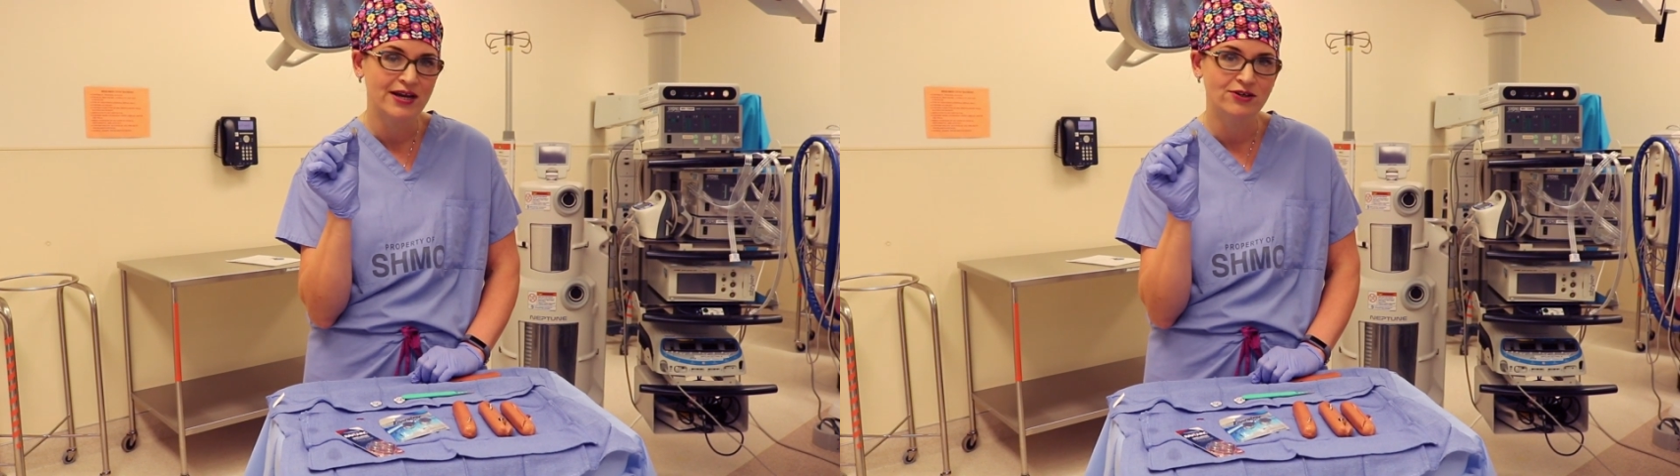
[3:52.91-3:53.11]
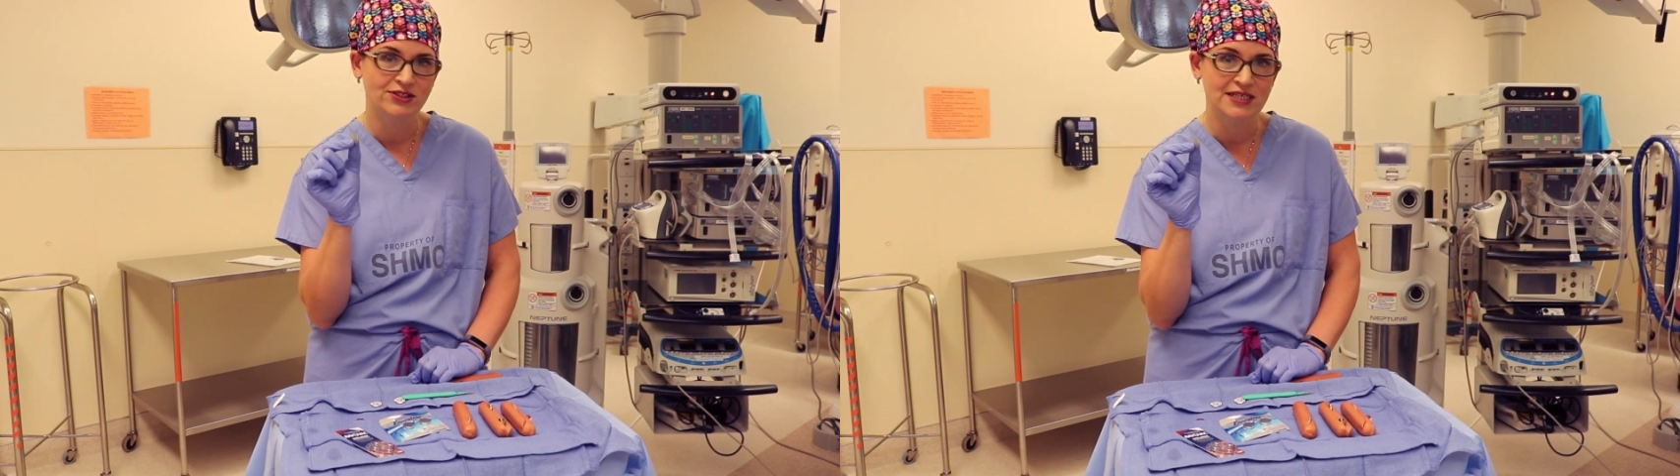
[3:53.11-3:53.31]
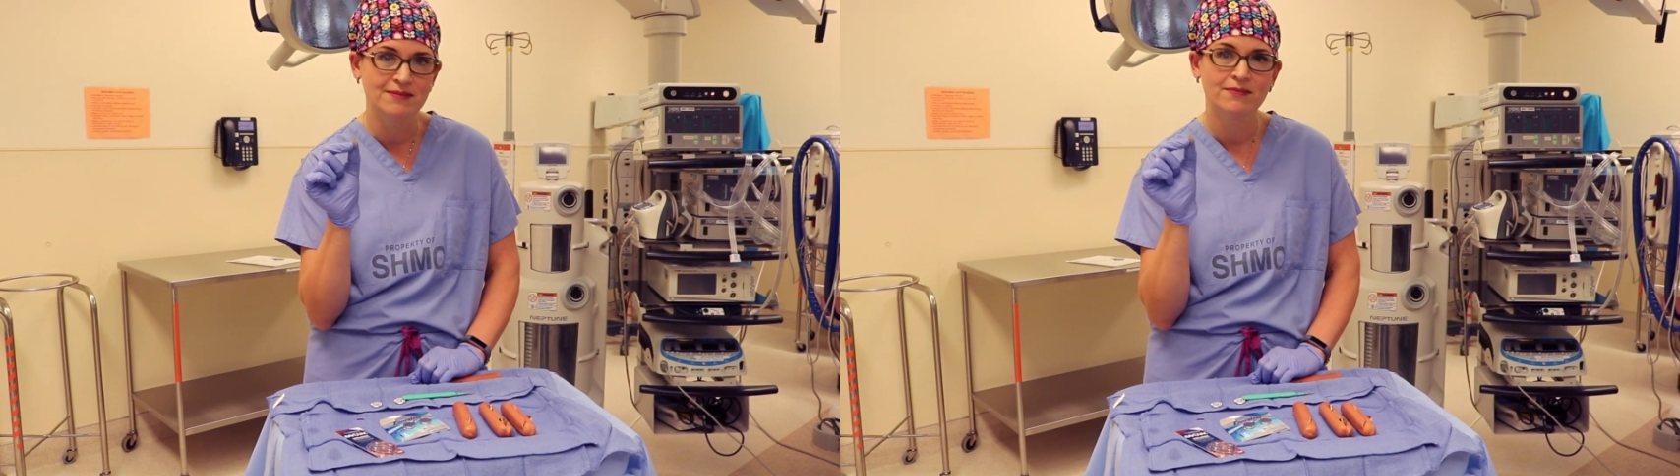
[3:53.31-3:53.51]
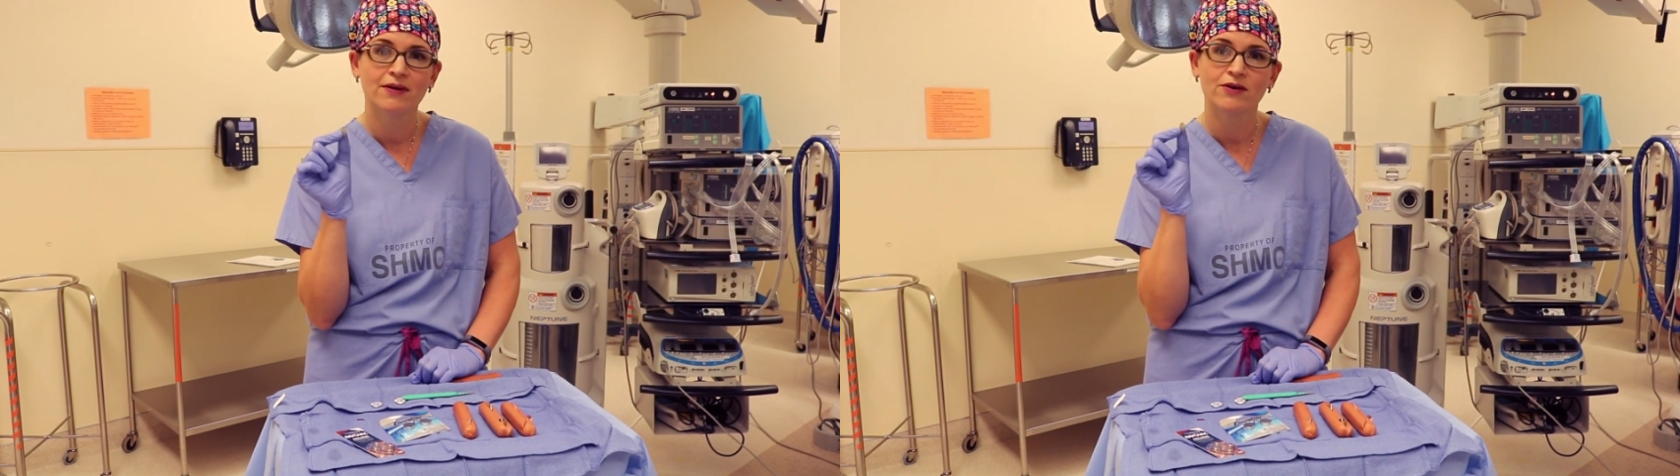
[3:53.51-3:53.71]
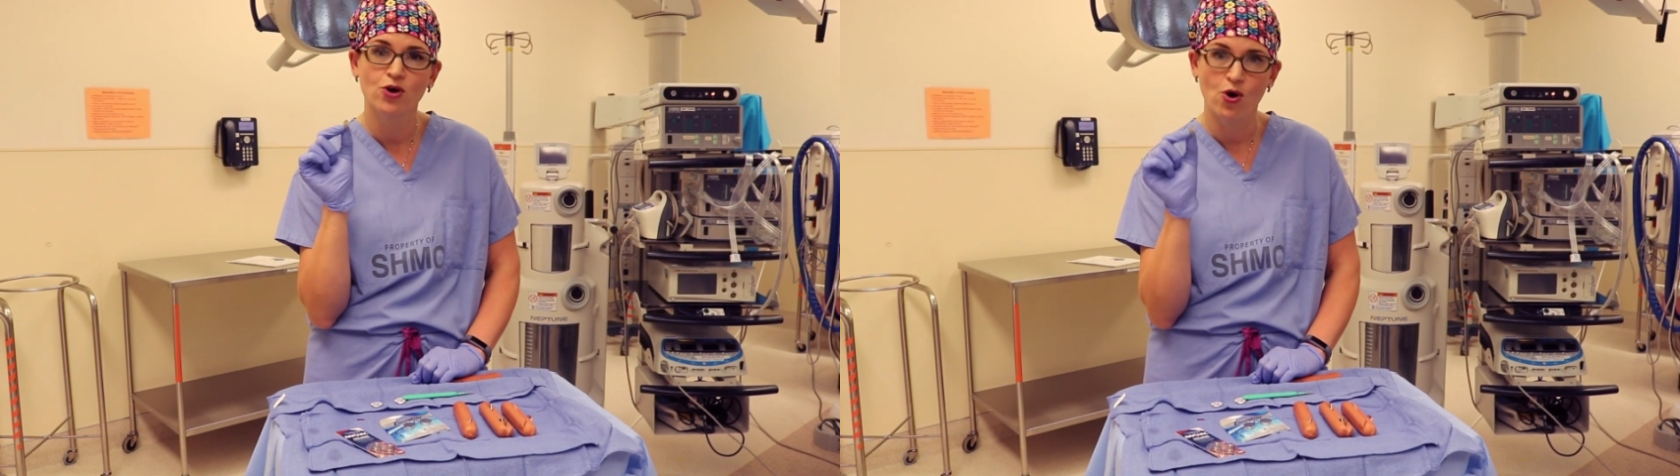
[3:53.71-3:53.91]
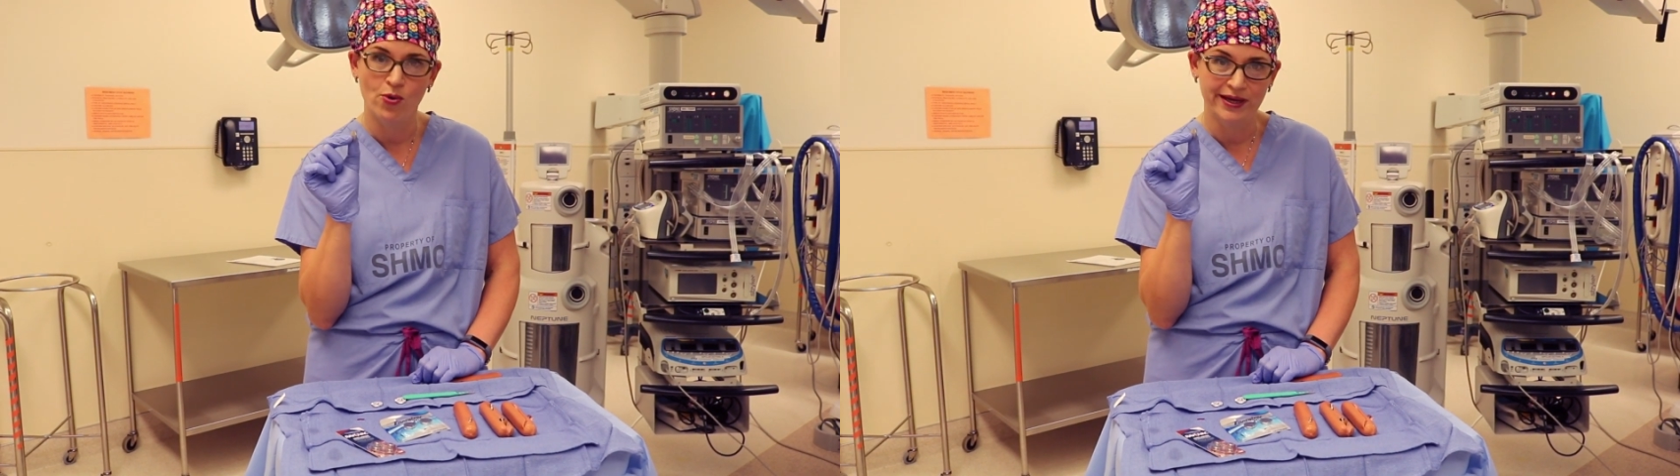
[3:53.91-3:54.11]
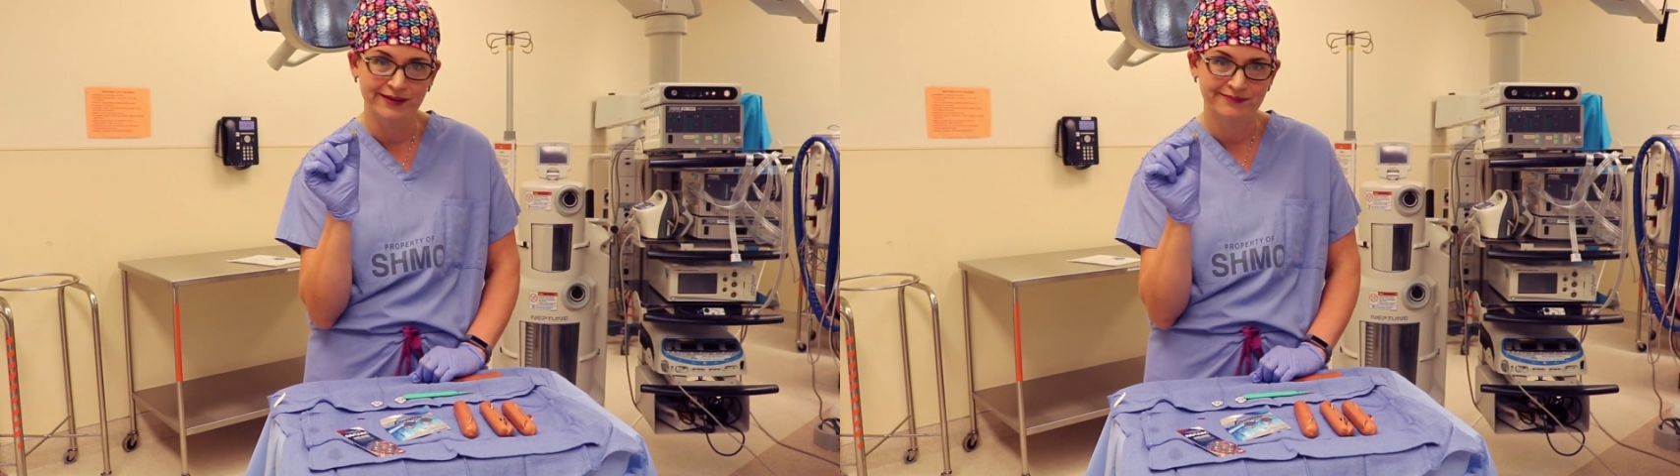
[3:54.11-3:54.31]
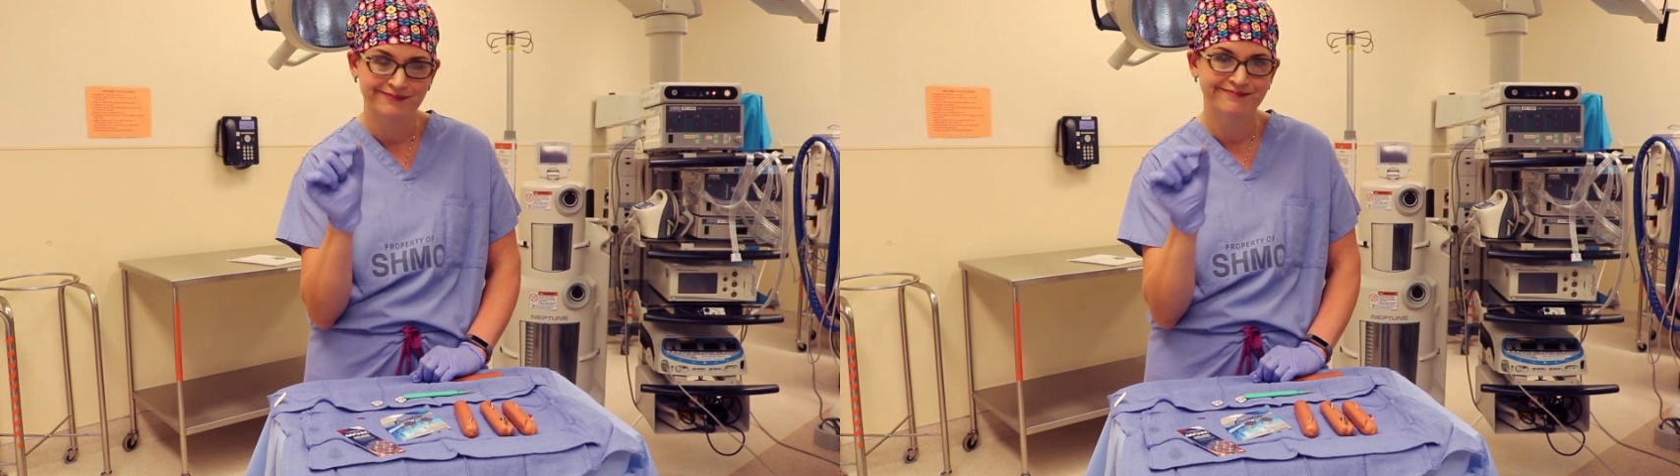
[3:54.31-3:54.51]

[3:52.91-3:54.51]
care team going.